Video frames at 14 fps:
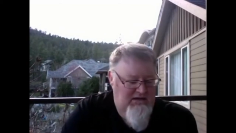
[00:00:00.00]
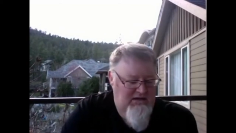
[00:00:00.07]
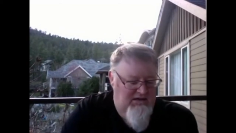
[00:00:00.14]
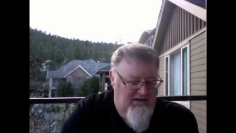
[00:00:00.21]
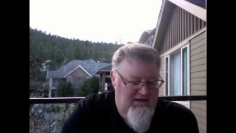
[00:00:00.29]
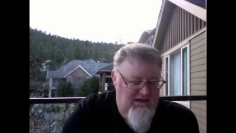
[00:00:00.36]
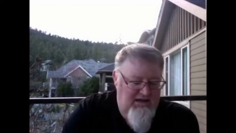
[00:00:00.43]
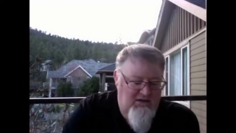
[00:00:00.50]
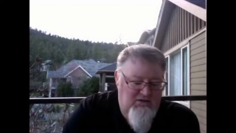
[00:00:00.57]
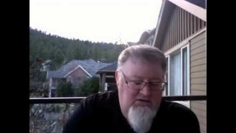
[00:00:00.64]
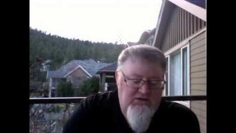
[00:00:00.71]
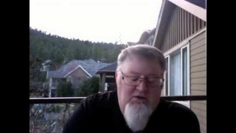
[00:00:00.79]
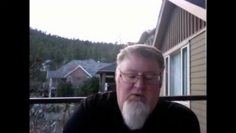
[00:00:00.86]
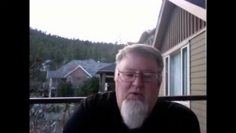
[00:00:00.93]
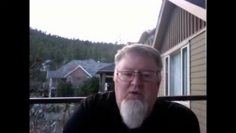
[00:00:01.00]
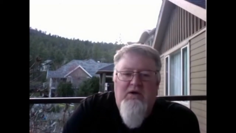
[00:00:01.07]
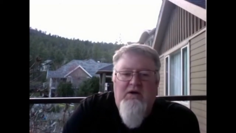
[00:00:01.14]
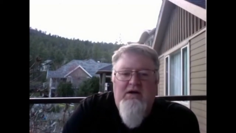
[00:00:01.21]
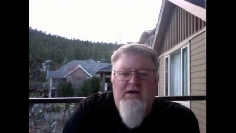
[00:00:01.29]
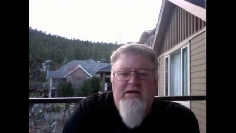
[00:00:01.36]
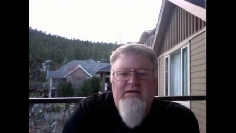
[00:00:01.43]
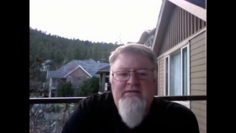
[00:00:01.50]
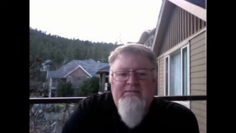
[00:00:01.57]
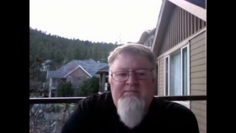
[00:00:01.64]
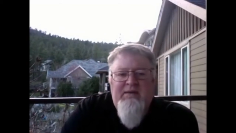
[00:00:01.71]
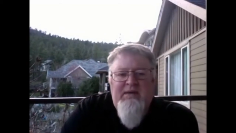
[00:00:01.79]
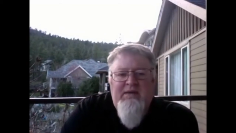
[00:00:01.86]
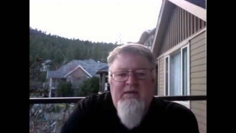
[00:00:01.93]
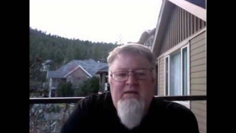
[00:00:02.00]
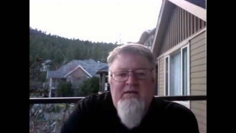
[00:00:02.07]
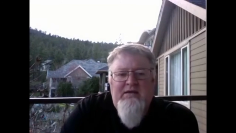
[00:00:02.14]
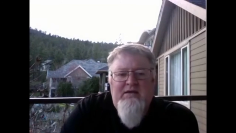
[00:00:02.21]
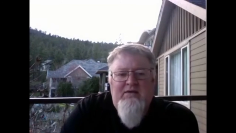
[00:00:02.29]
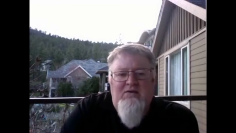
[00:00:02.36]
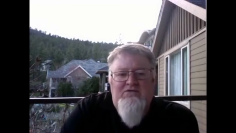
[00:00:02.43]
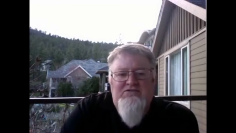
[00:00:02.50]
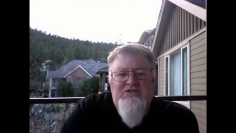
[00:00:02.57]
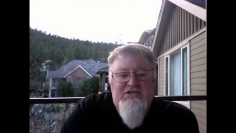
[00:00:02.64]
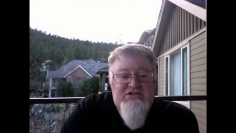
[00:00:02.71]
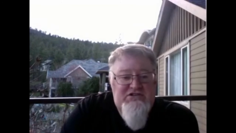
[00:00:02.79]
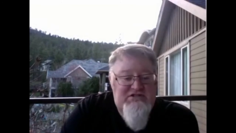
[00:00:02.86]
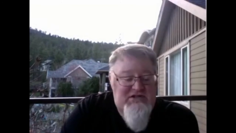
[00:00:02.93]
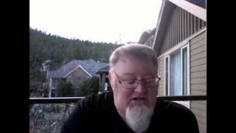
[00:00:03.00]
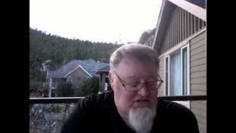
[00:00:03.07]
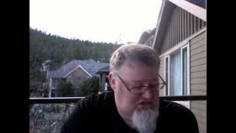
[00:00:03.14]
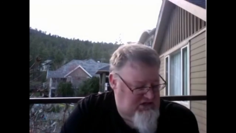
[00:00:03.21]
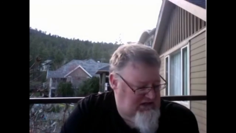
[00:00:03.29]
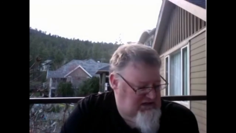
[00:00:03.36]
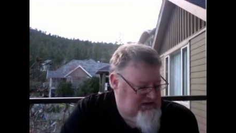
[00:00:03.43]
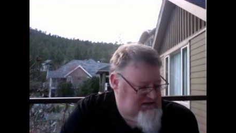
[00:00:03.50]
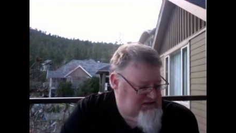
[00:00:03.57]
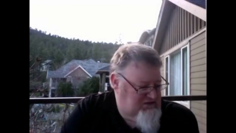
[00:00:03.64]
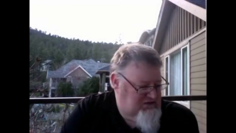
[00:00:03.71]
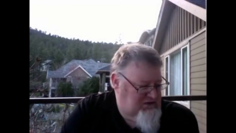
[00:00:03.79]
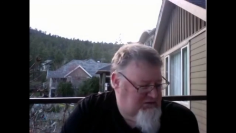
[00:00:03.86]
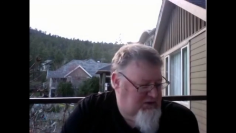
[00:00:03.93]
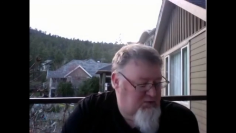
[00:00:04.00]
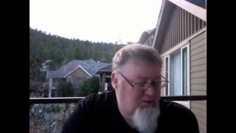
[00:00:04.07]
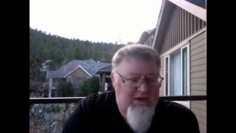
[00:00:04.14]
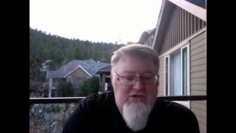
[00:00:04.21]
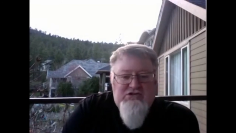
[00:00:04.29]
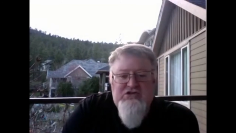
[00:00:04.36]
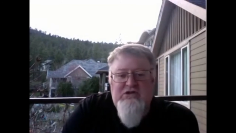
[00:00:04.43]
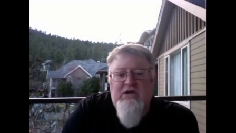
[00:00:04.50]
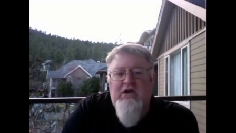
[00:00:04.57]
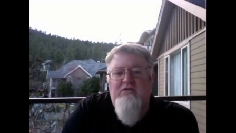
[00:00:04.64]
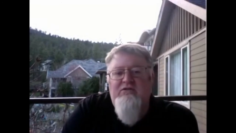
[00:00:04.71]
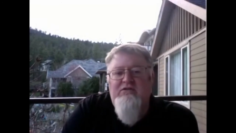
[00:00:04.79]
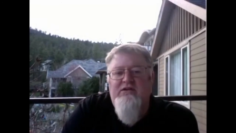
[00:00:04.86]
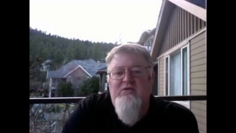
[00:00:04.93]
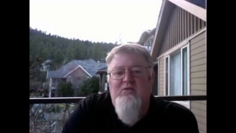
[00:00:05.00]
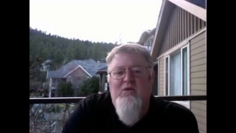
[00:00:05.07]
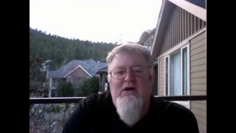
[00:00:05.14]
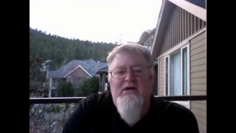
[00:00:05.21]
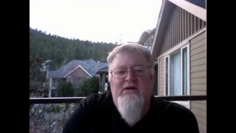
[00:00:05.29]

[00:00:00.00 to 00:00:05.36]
healed, or, uh, or such, such things, or you'll be rich and healthy and wise.